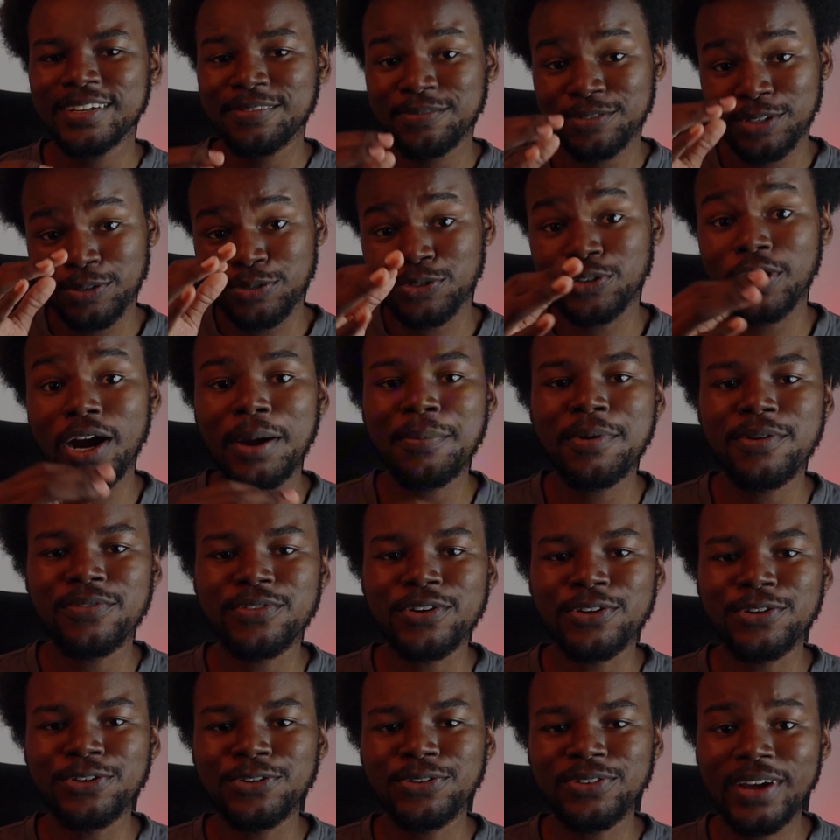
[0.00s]
Subscribe if
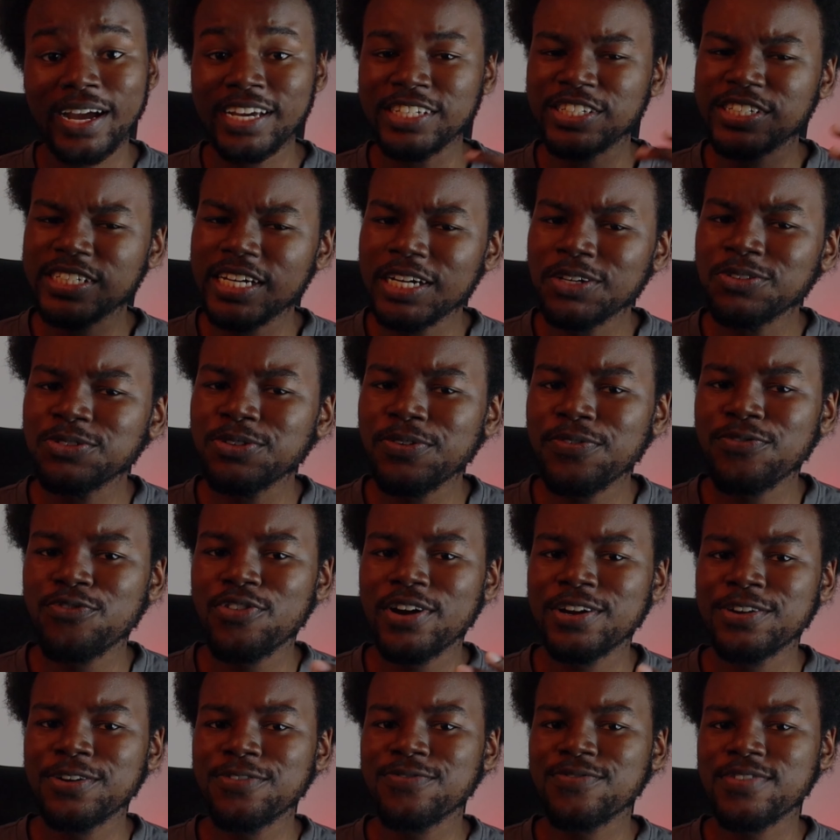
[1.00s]
you're new, and share as a
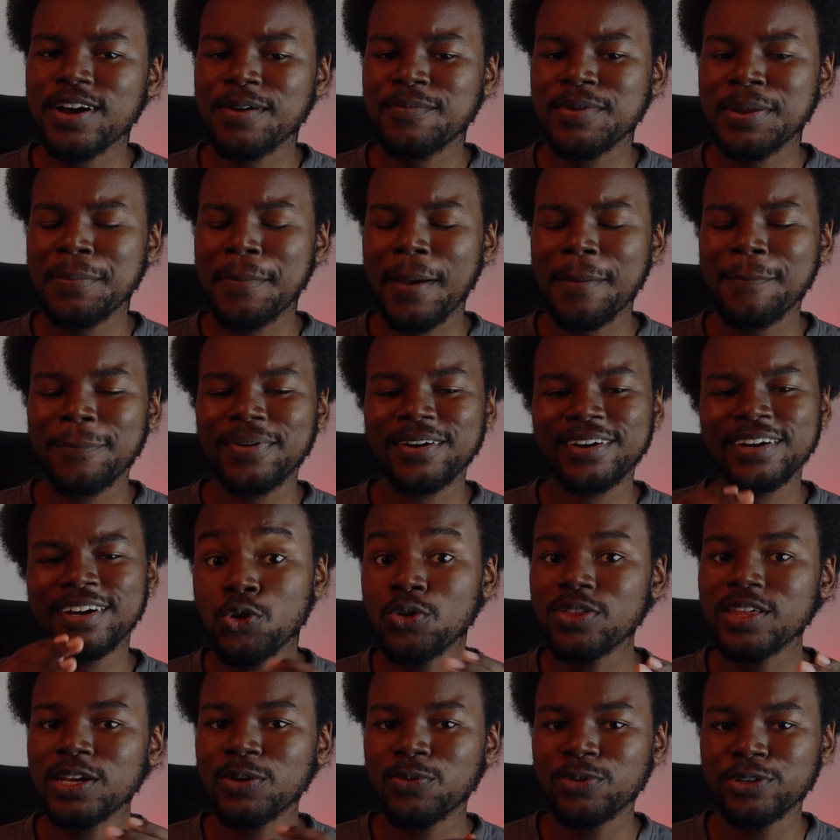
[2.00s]
friend or family member you
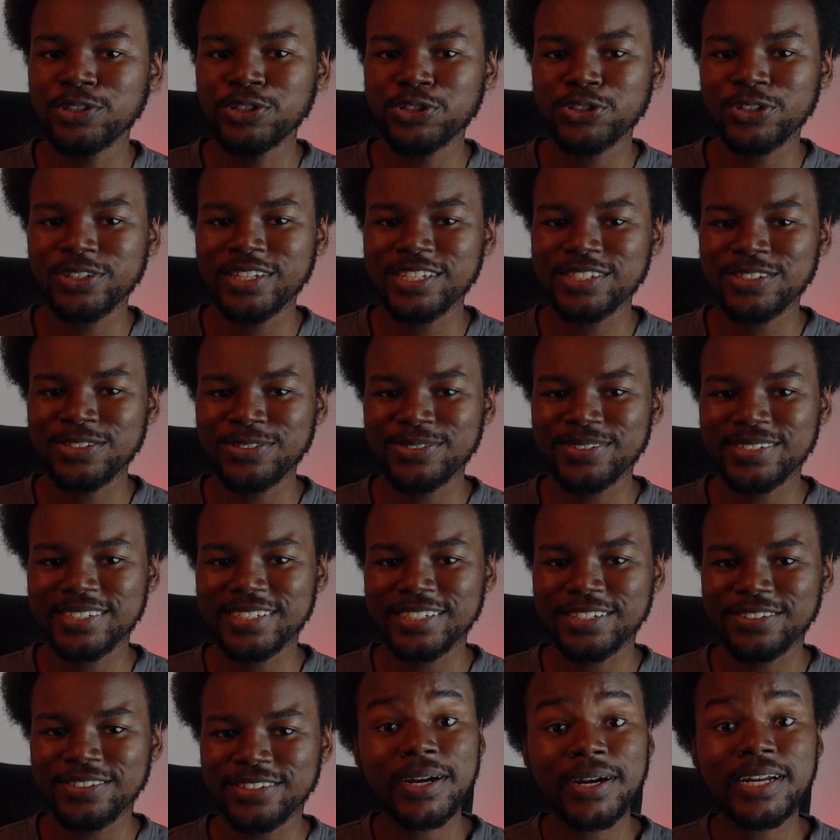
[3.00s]
think will enjoy this new
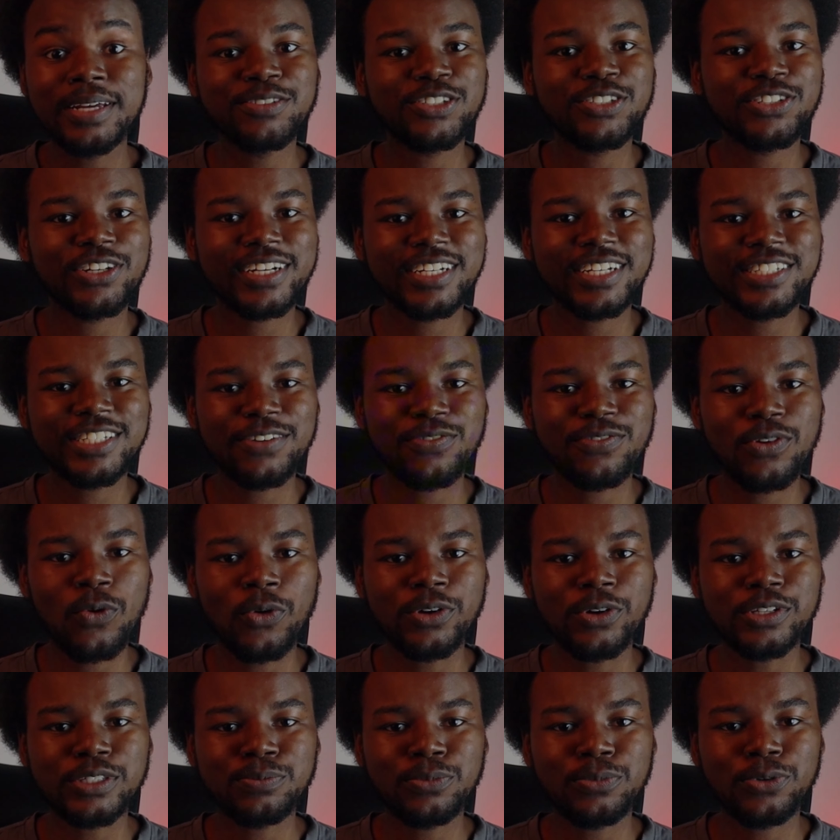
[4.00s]
series. My name is Jocko Kanchefu
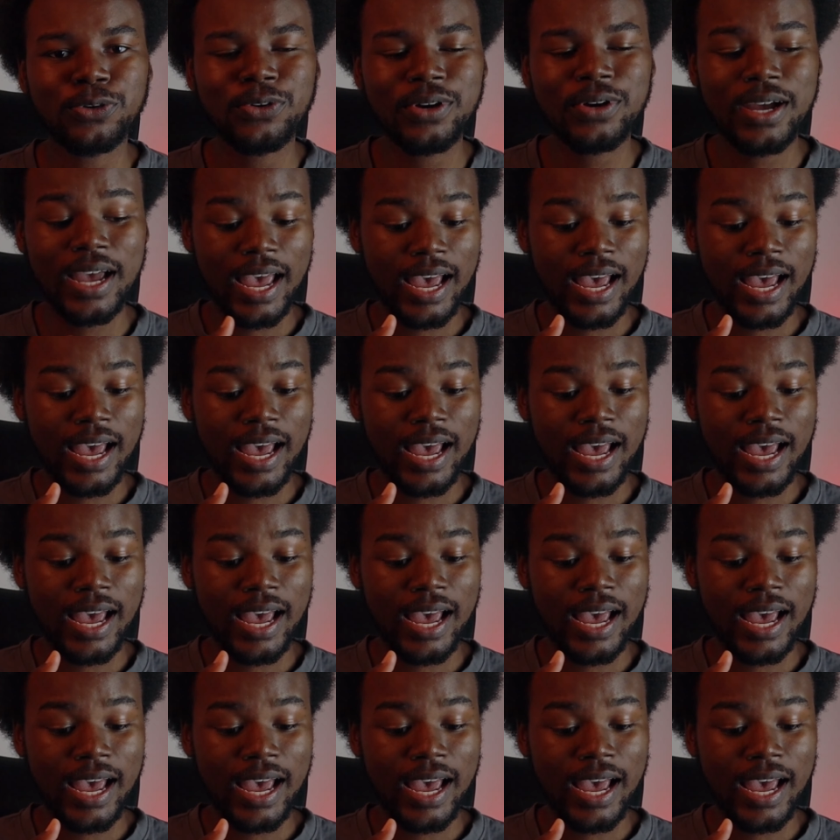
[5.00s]
once more.